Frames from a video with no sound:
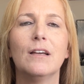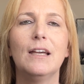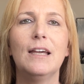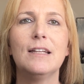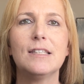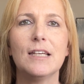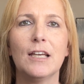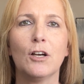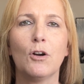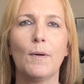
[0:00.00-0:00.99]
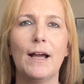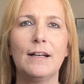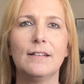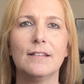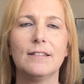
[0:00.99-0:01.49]
It's
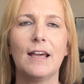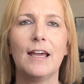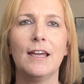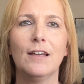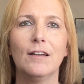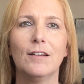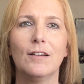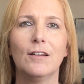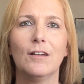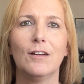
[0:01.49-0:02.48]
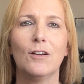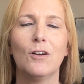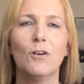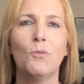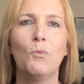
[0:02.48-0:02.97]
incorrect to say,
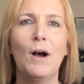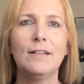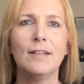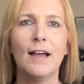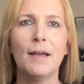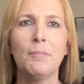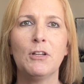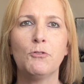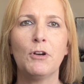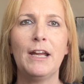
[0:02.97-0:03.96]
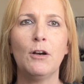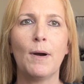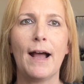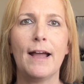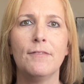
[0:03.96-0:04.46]
what time the train
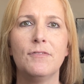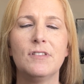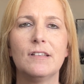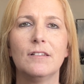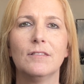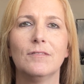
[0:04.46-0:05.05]
arrives?